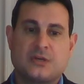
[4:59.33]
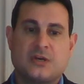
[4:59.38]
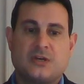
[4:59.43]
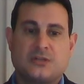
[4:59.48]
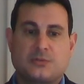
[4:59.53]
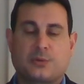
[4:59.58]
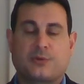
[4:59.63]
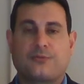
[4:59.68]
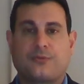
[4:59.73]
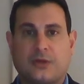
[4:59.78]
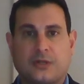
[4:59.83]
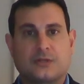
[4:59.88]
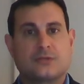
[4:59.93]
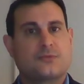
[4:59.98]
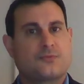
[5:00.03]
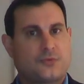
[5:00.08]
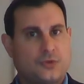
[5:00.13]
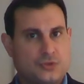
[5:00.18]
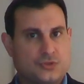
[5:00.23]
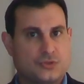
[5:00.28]
to prevent
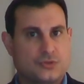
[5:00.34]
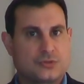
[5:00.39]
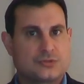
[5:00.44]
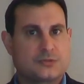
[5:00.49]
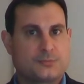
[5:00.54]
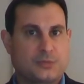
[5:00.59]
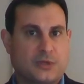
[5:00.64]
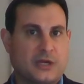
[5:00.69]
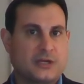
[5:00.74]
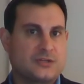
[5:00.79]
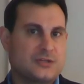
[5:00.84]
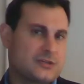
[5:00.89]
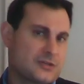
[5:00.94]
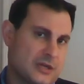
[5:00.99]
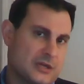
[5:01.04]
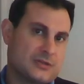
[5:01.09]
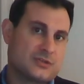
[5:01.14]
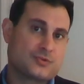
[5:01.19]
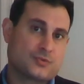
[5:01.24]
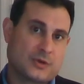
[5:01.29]
future supply
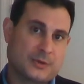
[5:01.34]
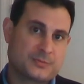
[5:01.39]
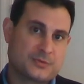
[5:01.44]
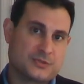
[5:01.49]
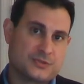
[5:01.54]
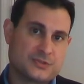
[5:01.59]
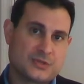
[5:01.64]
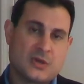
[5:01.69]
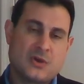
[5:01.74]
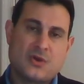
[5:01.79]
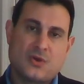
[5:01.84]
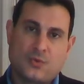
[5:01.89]
chain disruptions.